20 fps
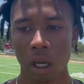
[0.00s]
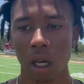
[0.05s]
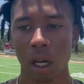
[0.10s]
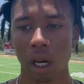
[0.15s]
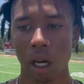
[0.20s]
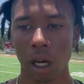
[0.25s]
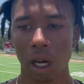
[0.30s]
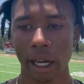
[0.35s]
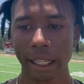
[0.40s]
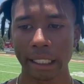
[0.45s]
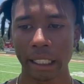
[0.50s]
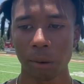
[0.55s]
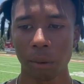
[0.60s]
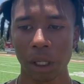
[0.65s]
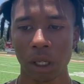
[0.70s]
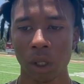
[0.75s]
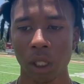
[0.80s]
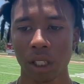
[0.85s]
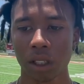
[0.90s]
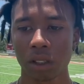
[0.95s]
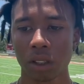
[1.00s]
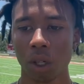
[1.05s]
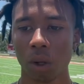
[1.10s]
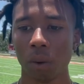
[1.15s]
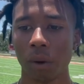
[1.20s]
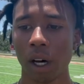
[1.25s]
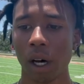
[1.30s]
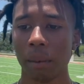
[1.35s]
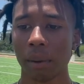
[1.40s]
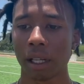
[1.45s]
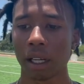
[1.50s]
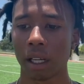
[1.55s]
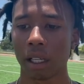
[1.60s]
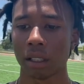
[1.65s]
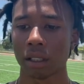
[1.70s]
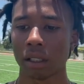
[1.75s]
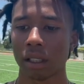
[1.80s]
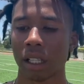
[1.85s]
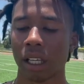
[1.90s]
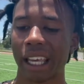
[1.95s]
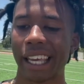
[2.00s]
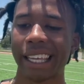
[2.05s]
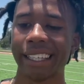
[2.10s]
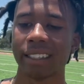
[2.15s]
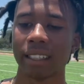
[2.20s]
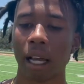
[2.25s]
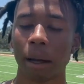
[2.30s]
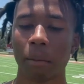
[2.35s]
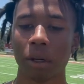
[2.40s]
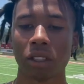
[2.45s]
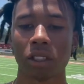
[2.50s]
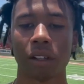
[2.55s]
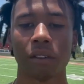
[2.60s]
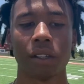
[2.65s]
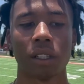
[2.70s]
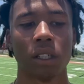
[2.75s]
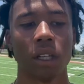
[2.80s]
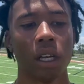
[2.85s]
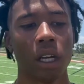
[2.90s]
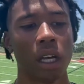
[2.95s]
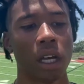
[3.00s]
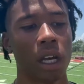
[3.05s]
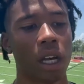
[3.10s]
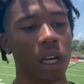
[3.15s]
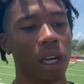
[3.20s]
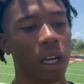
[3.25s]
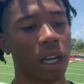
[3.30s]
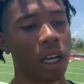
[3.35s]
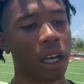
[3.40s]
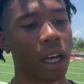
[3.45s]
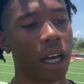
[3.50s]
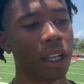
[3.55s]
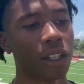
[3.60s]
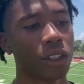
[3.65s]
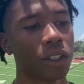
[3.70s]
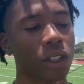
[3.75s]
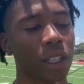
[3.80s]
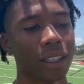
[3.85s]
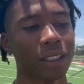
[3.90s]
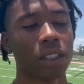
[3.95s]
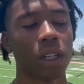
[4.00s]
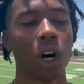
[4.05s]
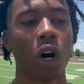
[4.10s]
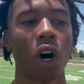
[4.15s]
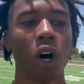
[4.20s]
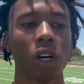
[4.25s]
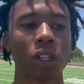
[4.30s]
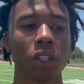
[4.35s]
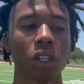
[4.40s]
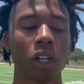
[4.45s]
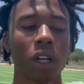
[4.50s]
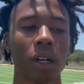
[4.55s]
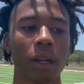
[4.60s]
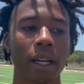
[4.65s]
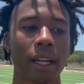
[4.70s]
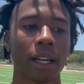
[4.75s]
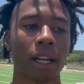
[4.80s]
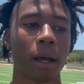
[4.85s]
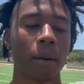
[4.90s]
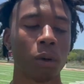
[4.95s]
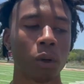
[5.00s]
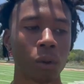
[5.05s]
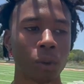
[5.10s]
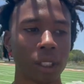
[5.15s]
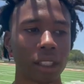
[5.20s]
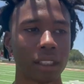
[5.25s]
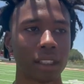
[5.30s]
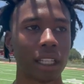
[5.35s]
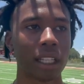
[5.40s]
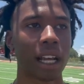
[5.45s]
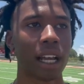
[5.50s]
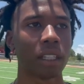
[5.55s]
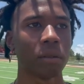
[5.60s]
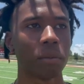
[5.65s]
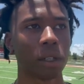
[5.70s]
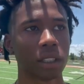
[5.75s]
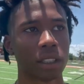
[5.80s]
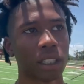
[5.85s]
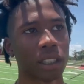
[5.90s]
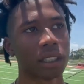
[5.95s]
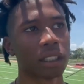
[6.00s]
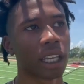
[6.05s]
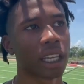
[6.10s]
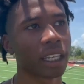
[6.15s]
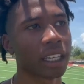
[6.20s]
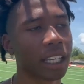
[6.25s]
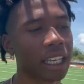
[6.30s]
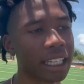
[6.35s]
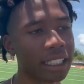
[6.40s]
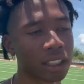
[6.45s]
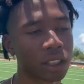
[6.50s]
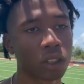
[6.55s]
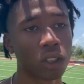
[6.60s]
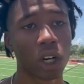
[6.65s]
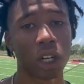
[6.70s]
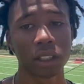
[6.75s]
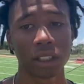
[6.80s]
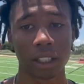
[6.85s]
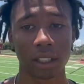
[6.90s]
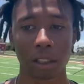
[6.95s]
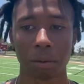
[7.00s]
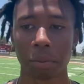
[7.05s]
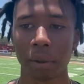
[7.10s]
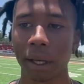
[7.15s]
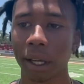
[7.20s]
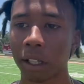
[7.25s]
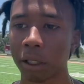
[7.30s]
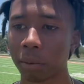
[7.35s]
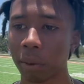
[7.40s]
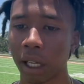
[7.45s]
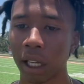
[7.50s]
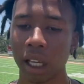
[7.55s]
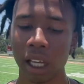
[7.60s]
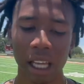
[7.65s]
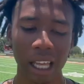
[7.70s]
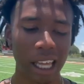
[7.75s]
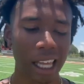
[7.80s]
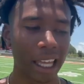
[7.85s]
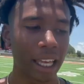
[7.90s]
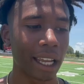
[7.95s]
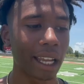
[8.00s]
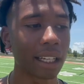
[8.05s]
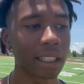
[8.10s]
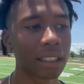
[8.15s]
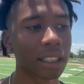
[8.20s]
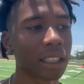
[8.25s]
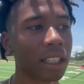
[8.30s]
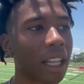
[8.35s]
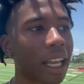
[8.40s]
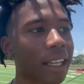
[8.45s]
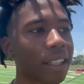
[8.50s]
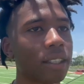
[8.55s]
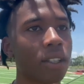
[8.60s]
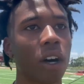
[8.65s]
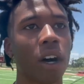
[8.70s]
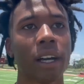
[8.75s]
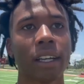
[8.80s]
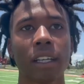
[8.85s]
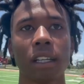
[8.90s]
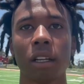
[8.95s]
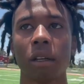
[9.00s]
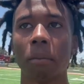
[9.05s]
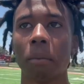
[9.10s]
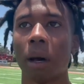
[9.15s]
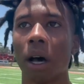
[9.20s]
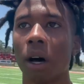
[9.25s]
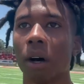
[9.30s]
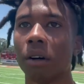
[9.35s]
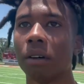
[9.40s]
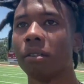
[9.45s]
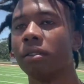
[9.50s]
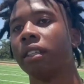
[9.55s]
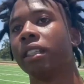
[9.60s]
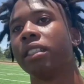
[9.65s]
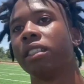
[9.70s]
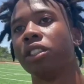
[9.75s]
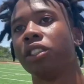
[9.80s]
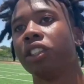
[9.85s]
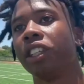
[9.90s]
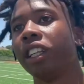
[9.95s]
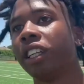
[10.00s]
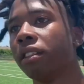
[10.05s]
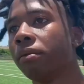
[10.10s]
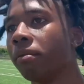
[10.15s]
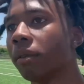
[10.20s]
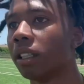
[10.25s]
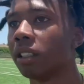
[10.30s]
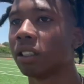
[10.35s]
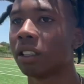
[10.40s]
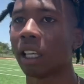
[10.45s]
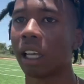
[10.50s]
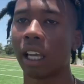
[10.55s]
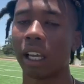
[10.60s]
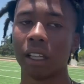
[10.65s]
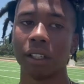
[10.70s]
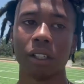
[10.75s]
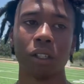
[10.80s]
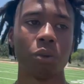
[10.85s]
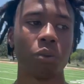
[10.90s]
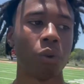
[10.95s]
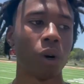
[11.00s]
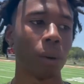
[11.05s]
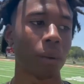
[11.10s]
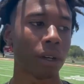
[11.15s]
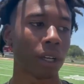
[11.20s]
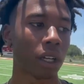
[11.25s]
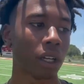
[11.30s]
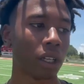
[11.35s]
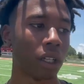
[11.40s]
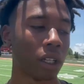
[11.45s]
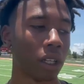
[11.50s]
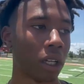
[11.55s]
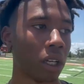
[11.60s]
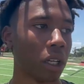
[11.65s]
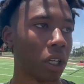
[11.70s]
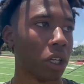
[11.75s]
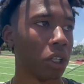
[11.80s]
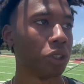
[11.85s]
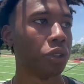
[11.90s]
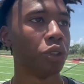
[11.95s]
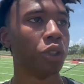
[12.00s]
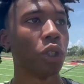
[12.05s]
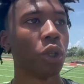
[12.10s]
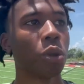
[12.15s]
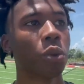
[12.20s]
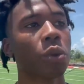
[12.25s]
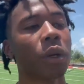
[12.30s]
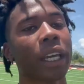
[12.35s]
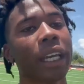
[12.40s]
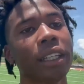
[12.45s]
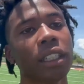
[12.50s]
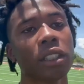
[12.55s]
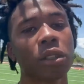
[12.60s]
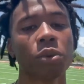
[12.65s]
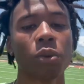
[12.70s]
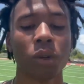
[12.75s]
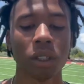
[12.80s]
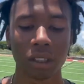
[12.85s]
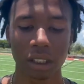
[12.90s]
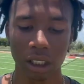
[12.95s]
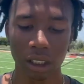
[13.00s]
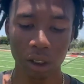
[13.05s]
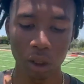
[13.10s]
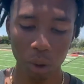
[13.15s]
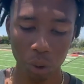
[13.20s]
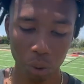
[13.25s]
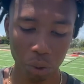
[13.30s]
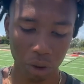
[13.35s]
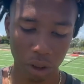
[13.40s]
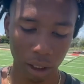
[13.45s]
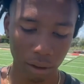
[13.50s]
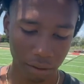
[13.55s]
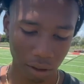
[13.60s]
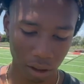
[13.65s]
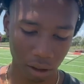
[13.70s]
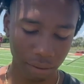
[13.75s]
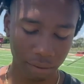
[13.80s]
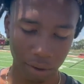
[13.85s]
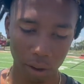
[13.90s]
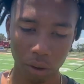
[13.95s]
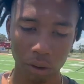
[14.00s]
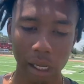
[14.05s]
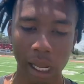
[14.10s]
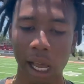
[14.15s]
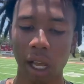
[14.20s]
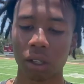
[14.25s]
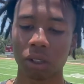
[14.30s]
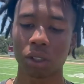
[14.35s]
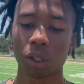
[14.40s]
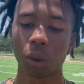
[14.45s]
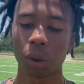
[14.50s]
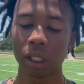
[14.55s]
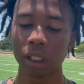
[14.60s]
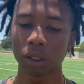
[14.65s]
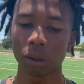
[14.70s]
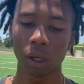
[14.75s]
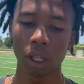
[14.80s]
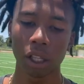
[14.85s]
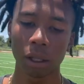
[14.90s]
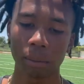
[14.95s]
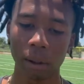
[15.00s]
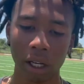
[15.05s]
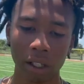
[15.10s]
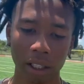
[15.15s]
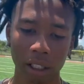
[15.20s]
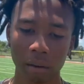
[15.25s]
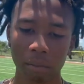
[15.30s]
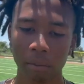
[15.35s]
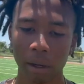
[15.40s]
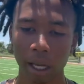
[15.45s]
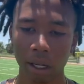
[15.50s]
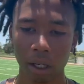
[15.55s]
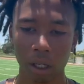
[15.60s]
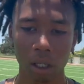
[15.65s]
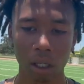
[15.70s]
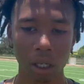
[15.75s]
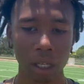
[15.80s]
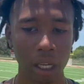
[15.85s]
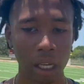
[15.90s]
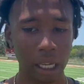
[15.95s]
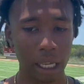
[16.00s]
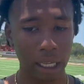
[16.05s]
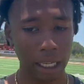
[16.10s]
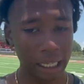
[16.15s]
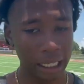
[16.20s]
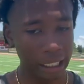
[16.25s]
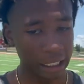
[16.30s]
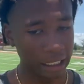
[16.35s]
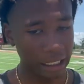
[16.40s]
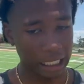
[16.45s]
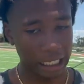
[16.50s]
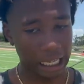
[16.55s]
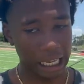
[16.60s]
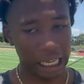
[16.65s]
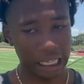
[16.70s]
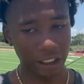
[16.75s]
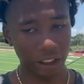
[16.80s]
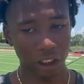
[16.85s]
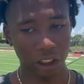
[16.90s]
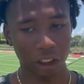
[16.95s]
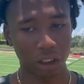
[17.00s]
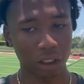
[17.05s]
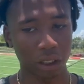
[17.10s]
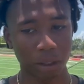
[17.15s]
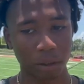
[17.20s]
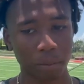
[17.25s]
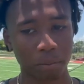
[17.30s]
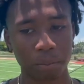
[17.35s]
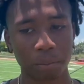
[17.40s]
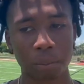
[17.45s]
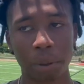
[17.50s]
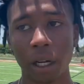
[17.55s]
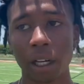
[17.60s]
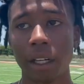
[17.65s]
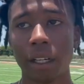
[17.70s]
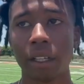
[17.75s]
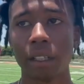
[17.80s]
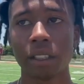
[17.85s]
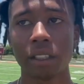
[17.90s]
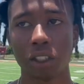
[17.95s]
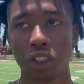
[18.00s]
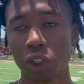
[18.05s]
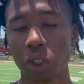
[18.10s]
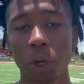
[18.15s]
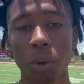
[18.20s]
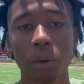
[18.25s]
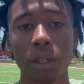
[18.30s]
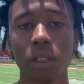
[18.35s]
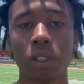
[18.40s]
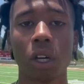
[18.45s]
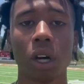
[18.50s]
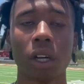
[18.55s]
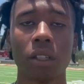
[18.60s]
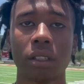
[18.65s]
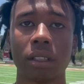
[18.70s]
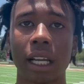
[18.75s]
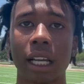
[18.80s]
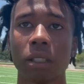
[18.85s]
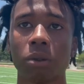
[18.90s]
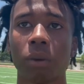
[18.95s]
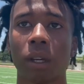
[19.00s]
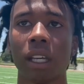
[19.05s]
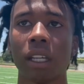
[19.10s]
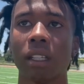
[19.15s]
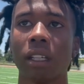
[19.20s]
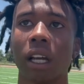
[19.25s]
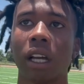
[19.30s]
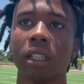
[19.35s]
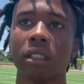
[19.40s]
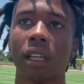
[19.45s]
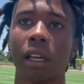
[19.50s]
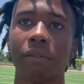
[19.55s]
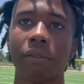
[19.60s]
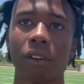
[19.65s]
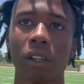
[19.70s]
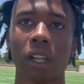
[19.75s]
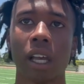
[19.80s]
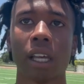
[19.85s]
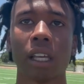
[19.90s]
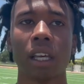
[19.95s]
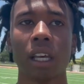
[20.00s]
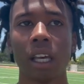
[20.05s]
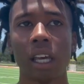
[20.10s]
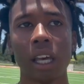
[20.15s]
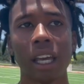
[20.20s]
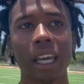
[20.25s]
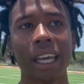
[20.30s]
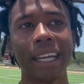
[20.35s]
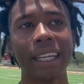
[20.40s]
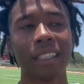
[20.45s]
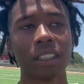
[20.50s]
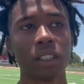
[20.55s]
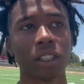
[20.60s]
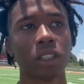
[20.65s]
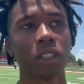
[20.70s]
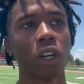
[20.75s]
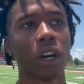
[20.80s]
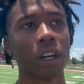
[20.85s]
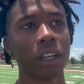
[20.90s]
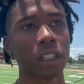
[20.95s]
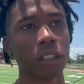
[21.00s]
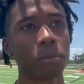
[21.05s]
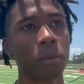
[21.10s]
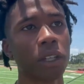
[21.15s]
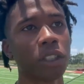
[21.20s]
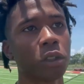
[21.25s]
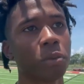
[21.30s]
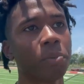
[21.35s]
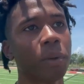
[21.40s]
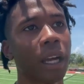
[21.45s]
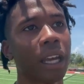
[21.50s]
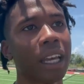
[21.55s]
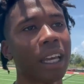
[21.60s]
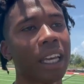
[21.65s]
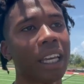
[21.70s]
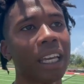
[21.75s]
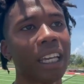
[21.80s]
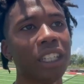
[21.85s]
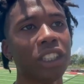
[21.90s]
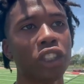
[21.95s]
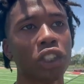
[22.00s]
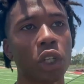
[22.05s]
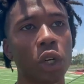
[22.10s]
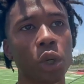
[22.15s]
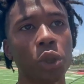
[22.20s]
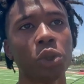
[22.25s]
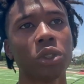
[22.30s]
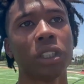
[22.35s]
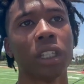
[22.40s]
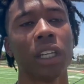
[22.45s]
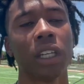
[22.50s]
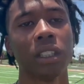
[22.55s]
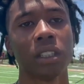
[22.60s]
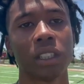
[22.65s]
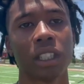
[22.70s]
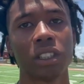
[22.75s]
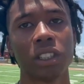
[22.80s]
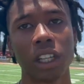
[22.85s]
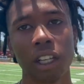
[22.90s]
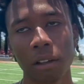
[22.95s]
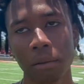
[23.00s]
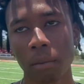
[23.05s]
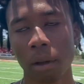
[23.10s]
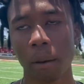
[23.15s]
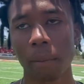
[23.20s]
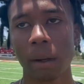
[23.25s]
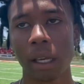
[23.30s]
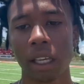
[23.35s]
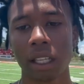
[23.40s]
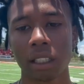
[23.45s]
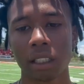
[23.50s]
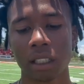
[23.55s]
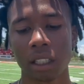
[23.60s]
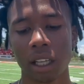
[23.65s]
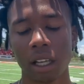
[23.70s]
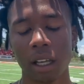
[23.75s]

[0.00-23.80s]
I think we clicked so well because he's not much of a talker, and I don't want to say that as much as like he doesn't talk to his players, but he doesn't like talking about his achievements and what we're going to do. He just wants to do stuff on the field now, so he's all about getting better and just putting, showing results. That's what he does. I feel like he doesn't talk as much, but he shows his achievements